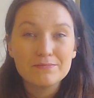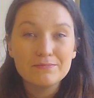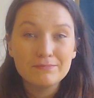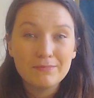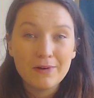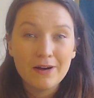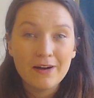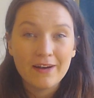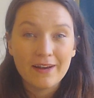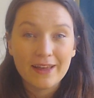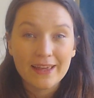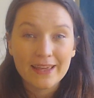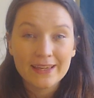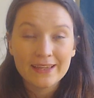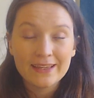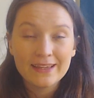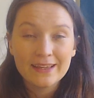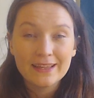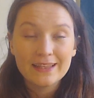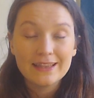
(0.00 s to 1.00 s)
my
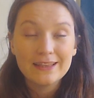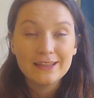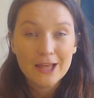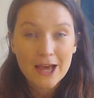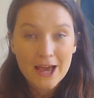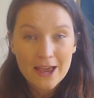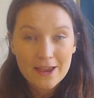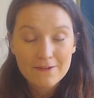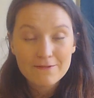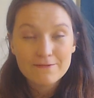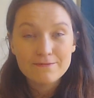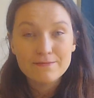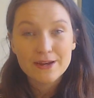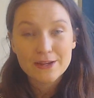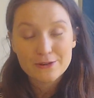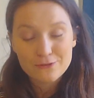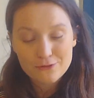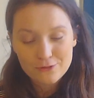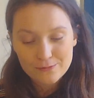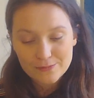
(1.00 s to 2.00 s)
life, my
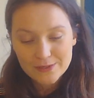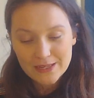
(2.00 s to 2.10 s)
norms